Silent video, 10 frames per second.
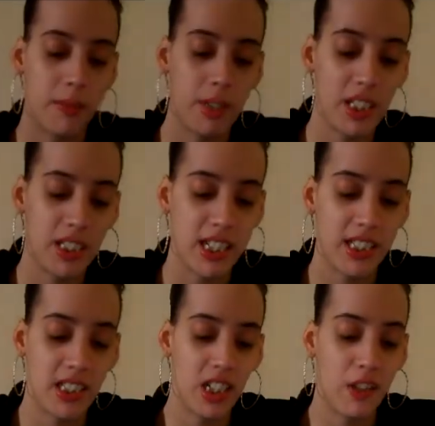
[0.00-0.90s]
it
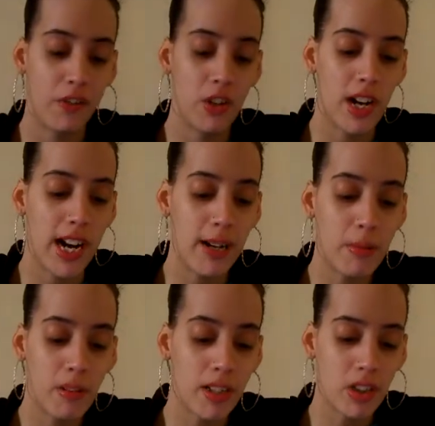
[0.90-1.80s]
says, if your
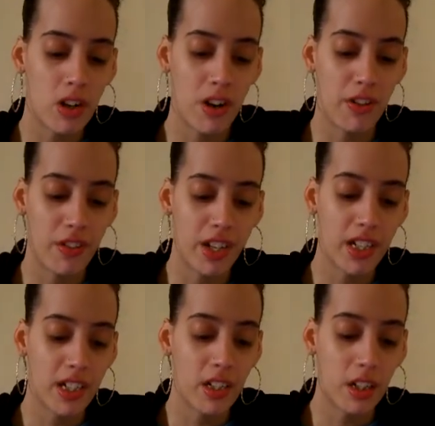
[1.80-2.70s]
eyebrows are
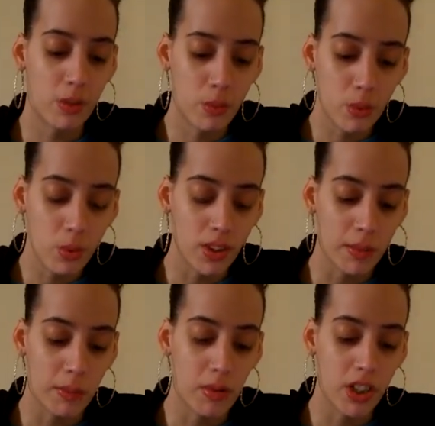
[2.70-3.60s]
thick and
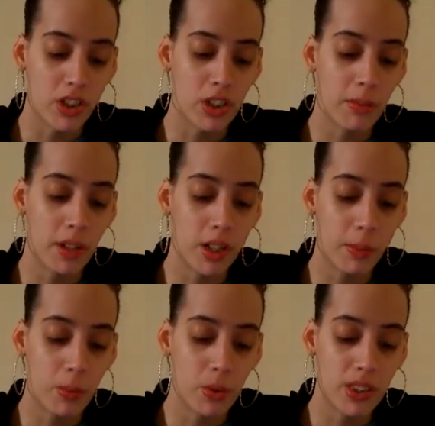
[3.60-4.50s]
unruly, brush them
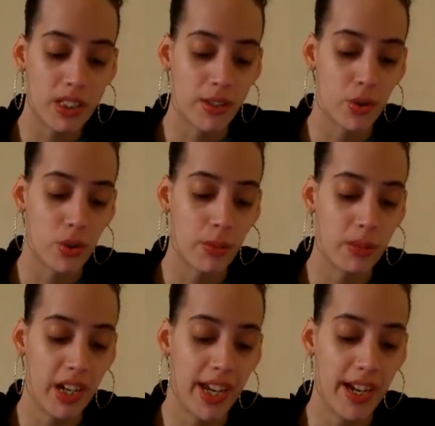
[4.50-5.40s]
upwards and trim
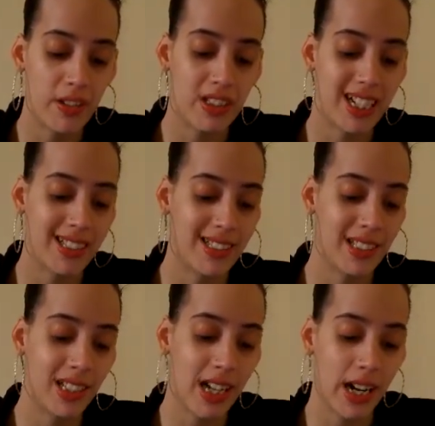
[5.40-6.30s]
the hairs that
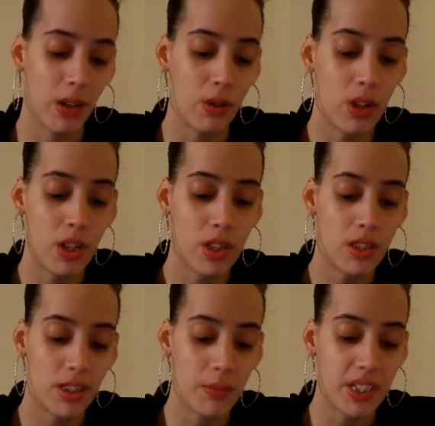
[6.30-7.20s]
stick out.
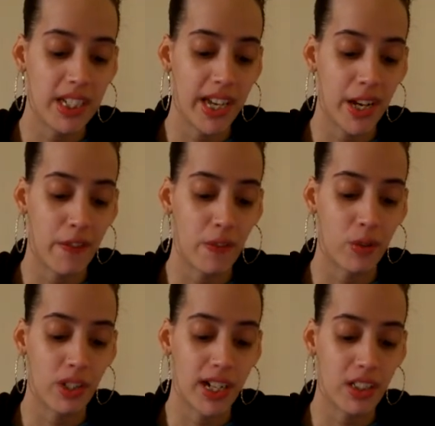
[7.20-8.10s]
To be careful
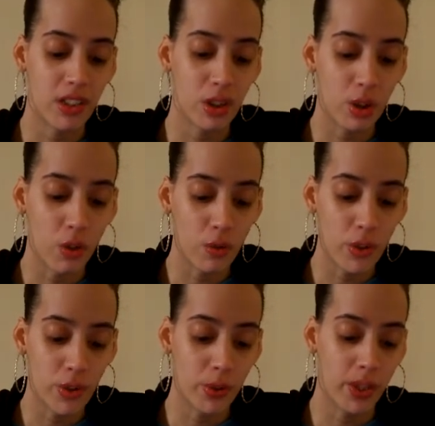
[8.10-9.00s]
not to
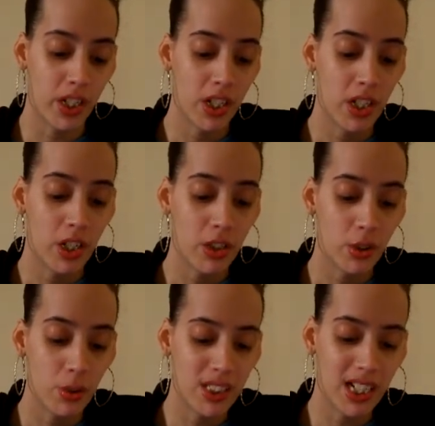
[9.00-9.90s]
overdo it.
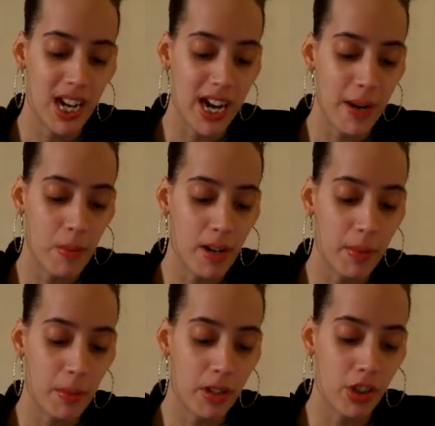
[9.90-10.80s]
Use an
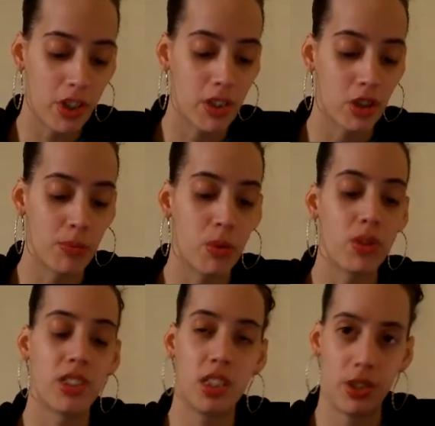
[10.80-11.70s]
eyebrow brush and small
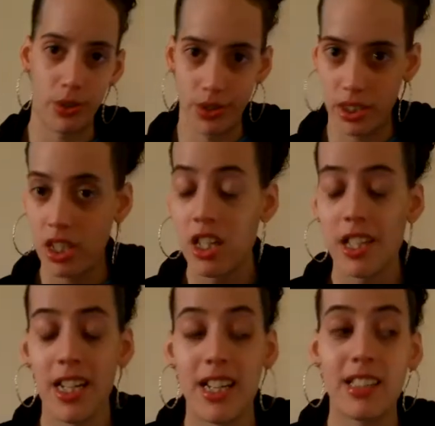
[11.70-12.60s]
scissors.
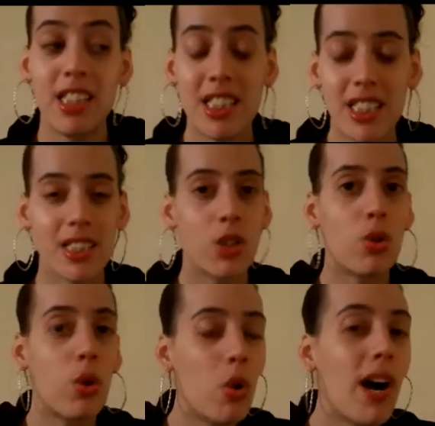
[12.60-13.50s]
Now this is a
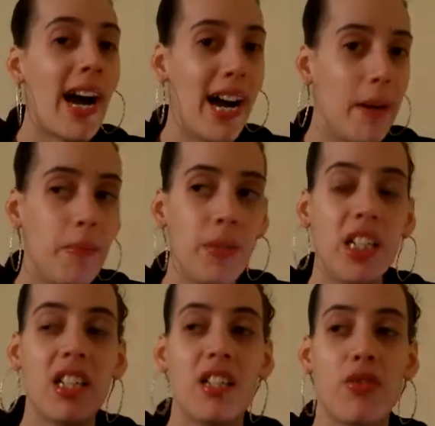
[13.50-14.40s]
cool app
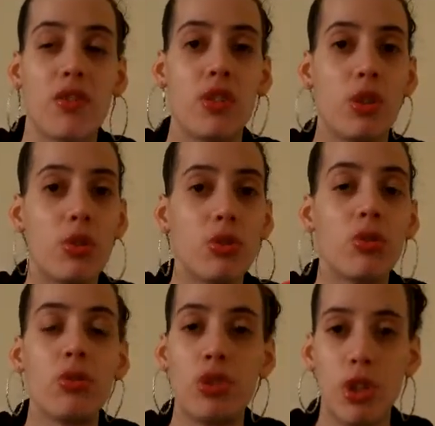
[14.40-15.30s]
because for those who